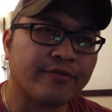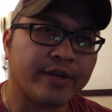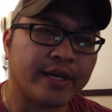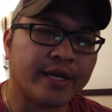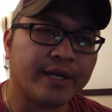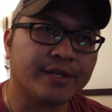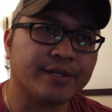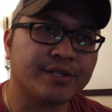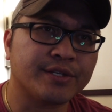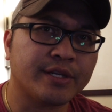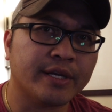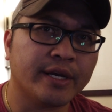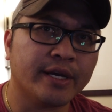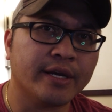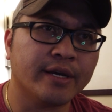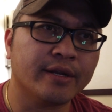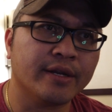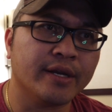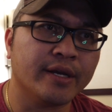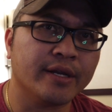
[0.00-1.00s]

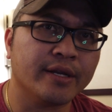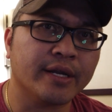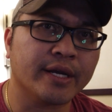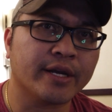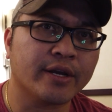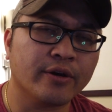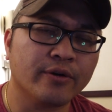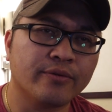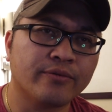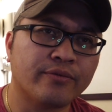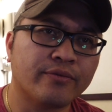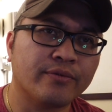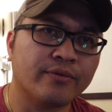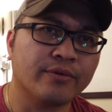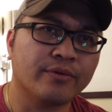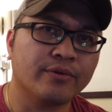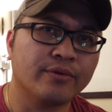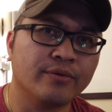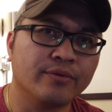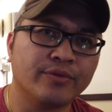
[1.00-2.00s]
Afghanistan and I go
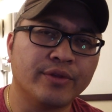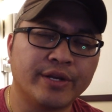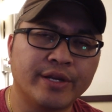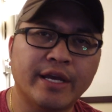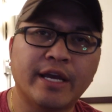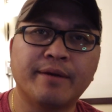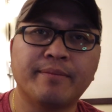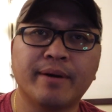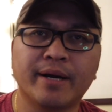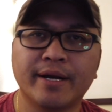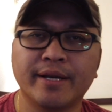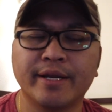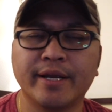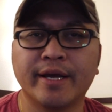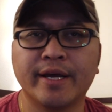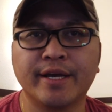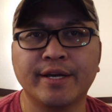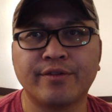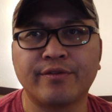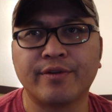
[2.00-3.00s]
through the
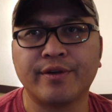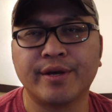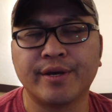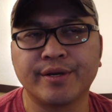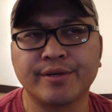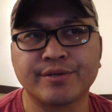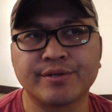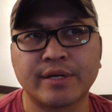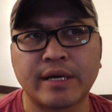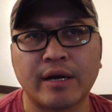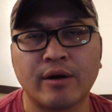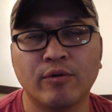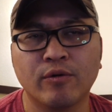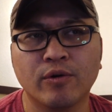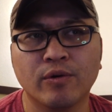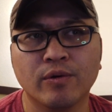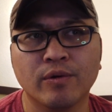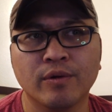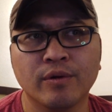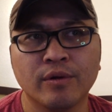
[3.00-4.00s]
day-by-day things, I
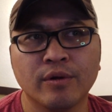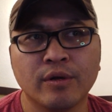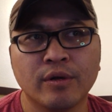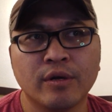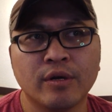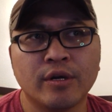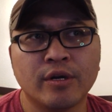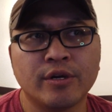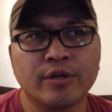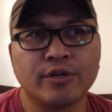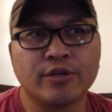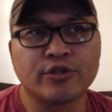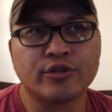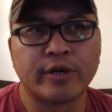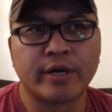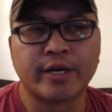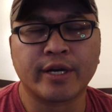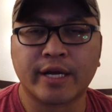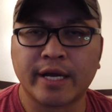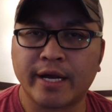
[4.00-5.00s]
will
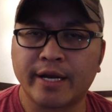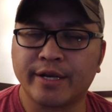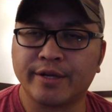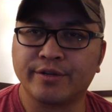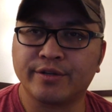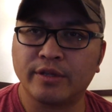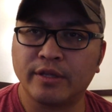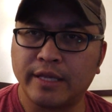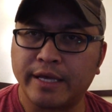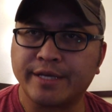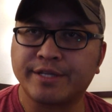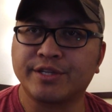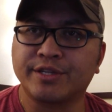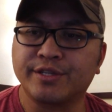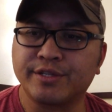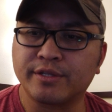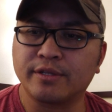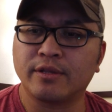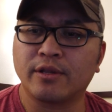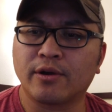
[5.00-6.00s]
try to kind of
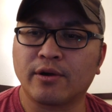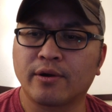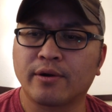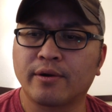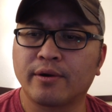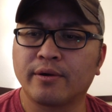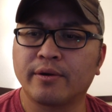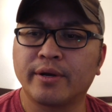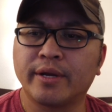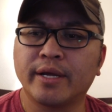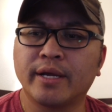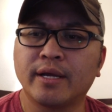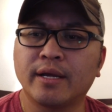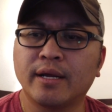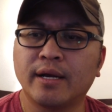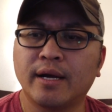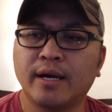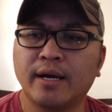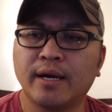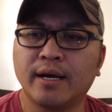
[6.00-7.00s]
lessons learned
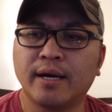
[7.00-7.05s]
